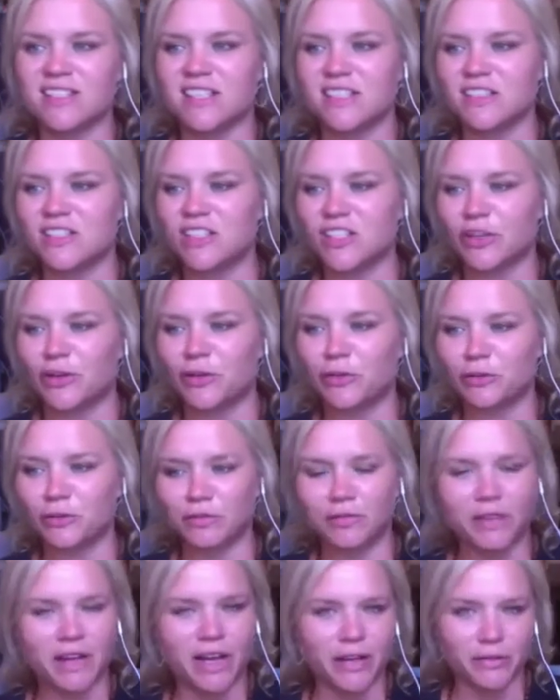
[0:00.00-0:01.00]
And
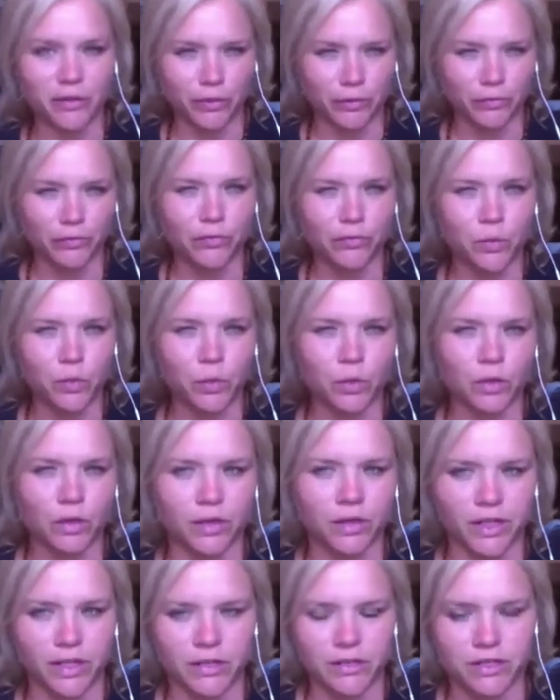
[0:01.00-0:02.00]
so, I don't know,
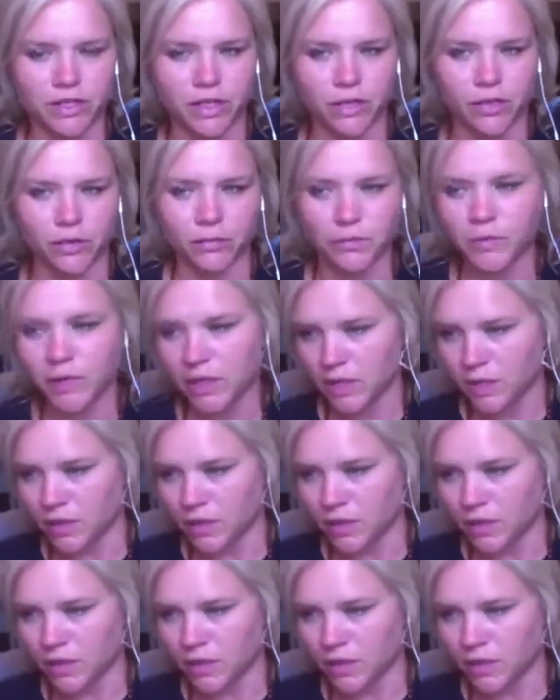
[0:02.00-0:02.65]
4 years ago,